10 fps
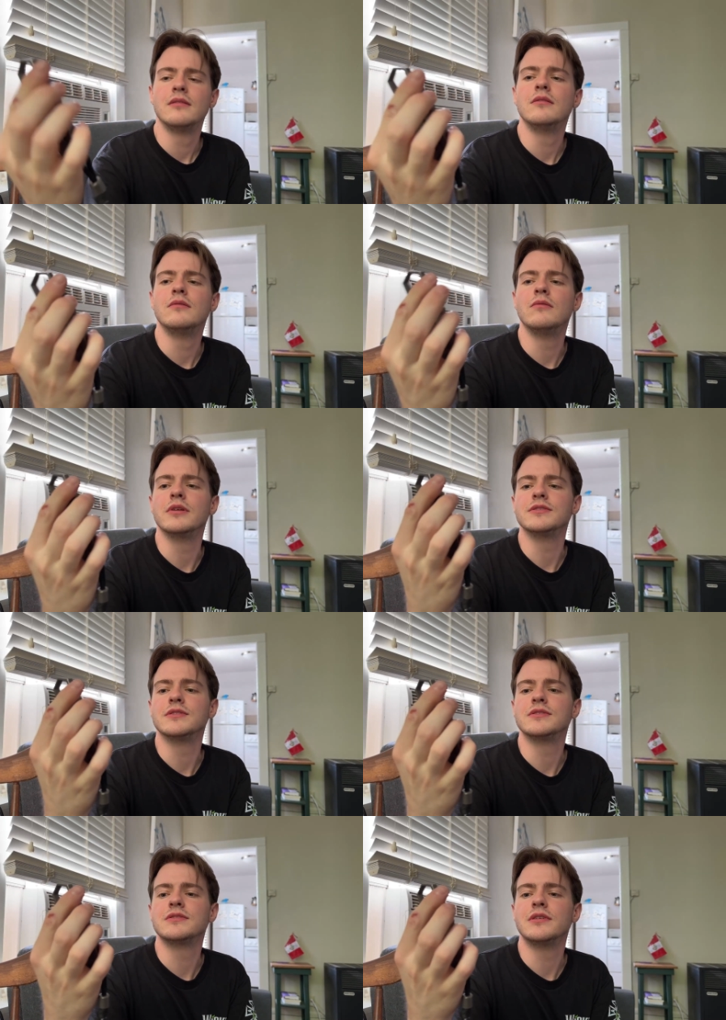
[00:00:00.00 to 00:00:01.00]
what is
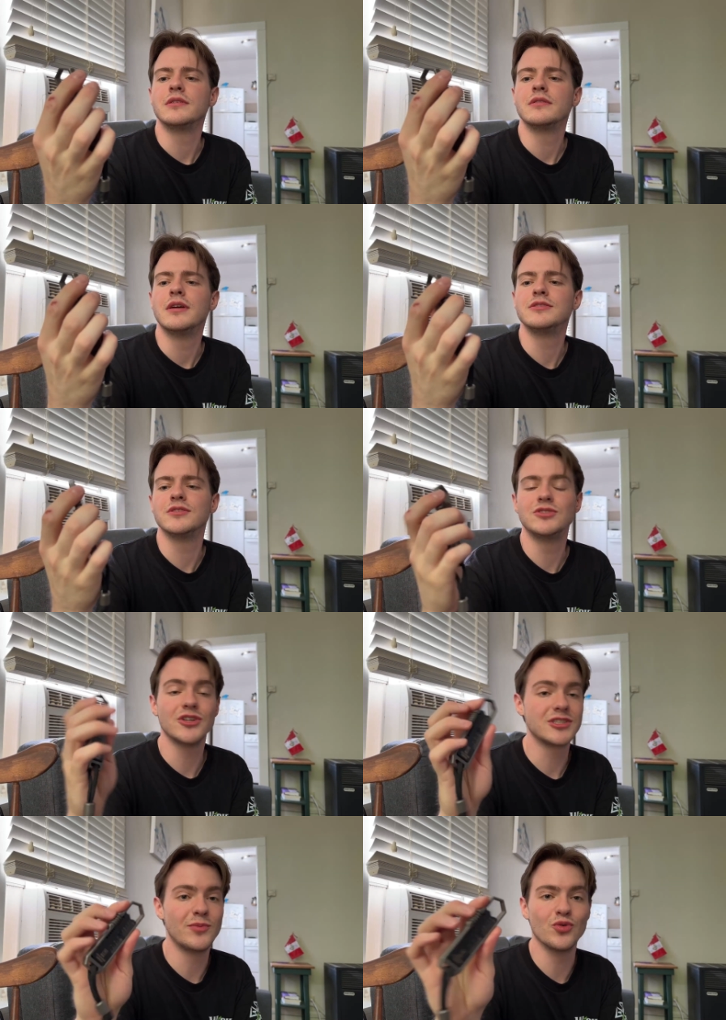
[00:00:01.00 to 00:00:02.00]
this thing? It's an
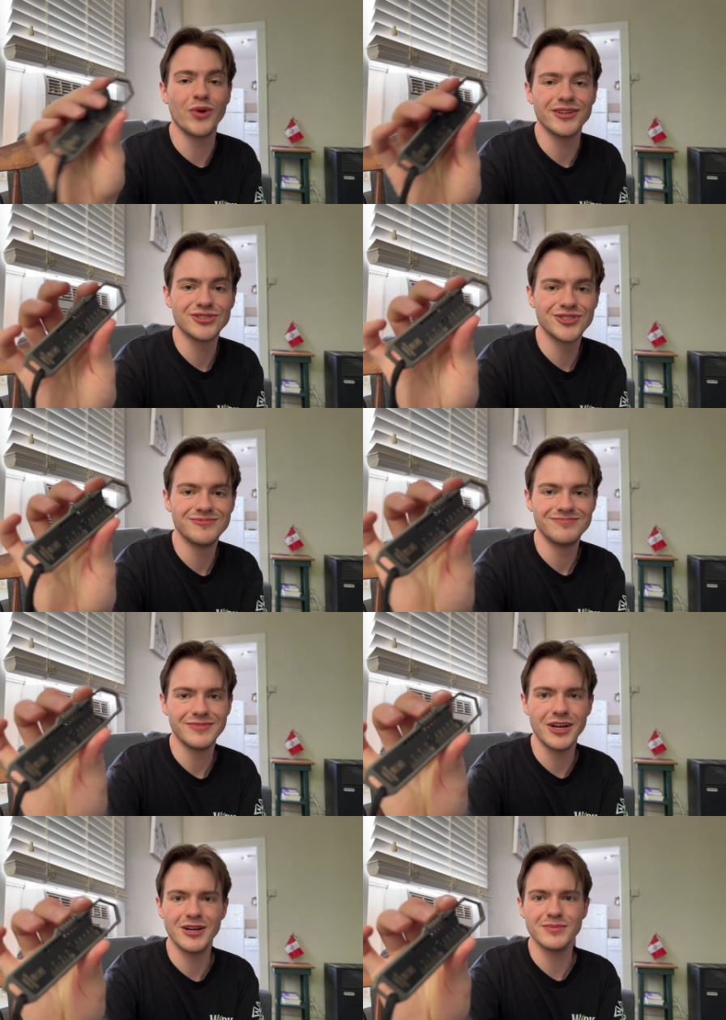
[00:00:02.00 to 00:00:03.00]
adjustable wrench.
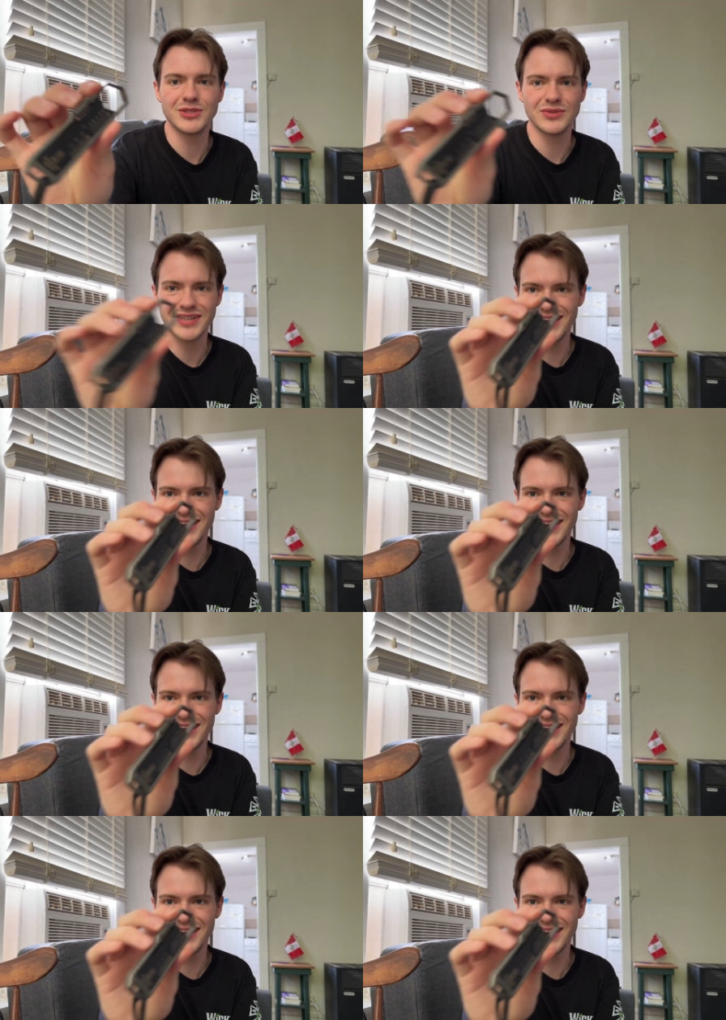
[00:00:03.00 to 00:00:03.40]
So it's kind of